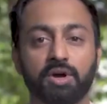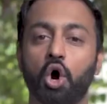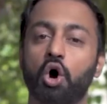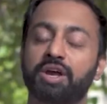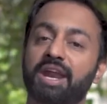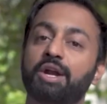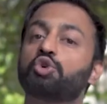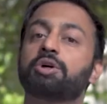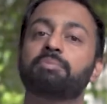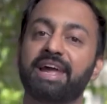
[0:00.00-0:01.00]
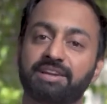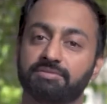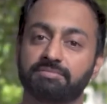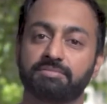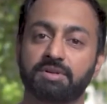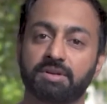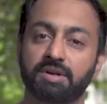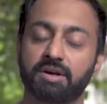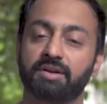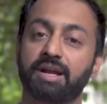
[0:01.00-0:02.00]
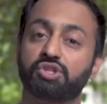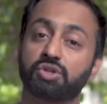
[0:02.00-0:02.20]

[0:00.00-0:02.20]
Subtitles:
or can I do them later? Right?